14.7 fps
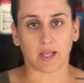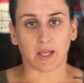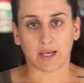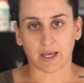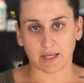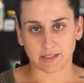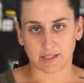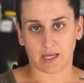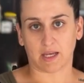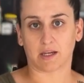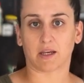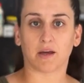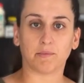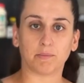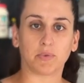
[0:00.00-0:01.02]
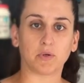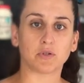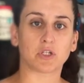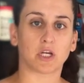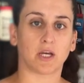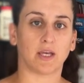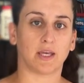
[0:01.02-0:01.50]
So like I said,
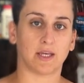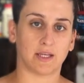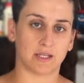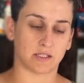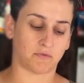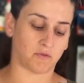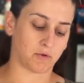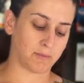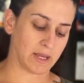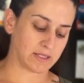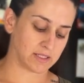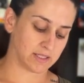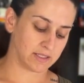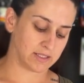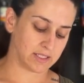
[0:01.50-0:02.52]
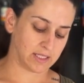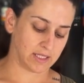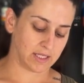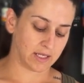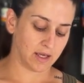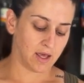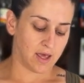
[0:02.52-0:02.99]
kombucha is fermented
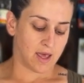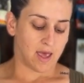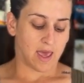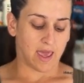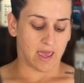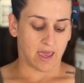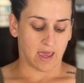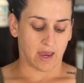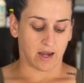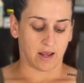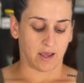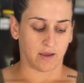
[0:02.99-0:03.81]
tea. And